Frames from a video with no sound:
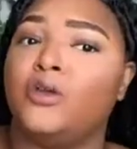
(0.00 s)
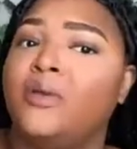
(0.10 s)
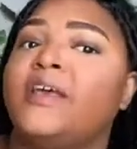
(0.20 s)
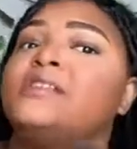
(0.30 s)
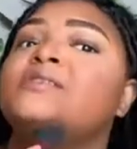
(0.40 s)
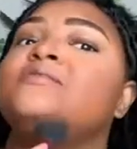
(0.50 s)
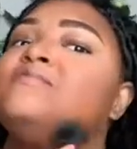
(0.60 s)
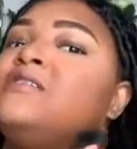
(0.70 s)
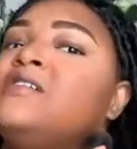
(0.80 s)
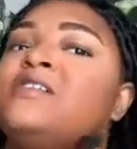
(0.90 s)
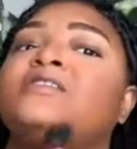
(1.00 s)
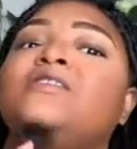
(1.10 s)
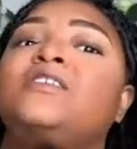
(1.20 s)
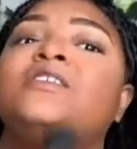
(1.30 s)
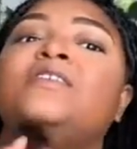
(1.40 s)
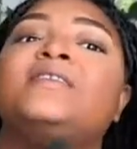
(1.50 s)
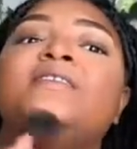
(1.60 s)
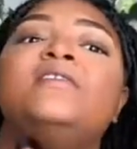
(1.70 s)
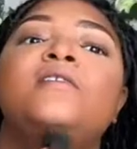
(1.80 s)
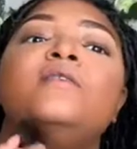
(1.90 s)
pets, sir.
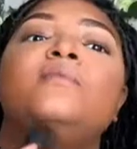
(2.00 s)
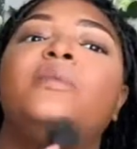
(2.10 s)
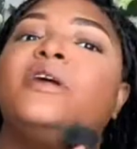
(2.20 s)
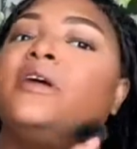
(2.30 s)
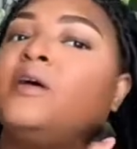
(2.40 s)
But